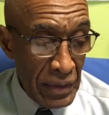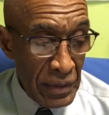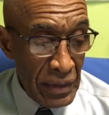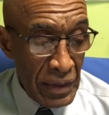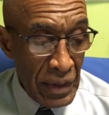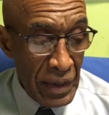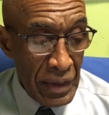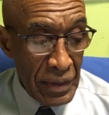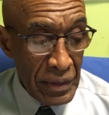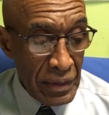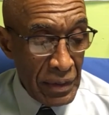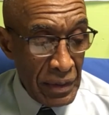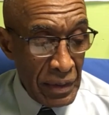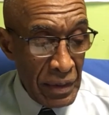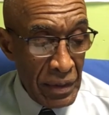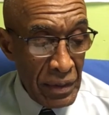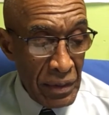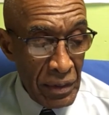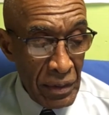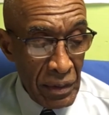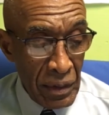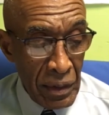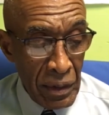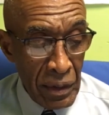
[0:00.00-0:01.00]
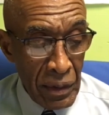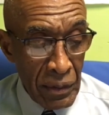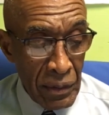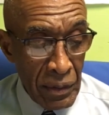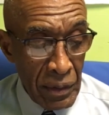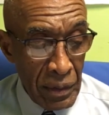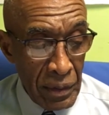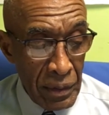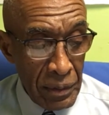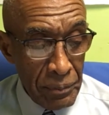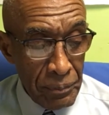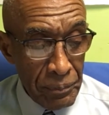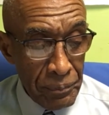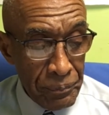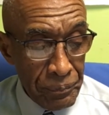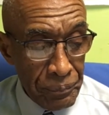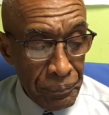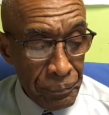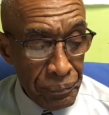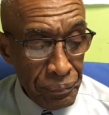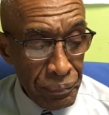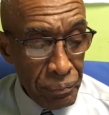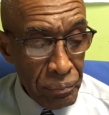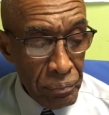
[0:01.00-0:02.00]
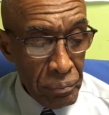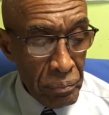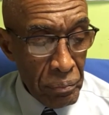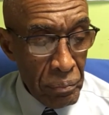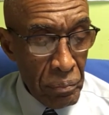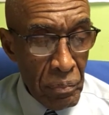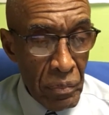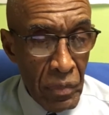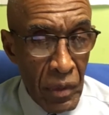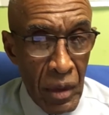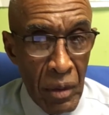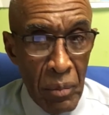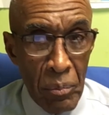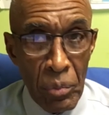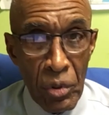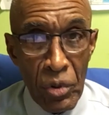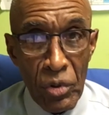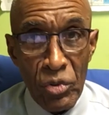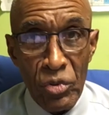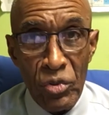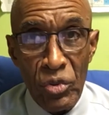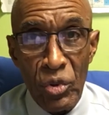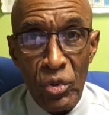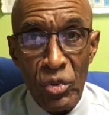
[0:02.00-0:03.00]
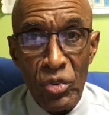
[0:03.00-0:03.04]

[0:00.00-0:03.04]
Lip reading: that in our personal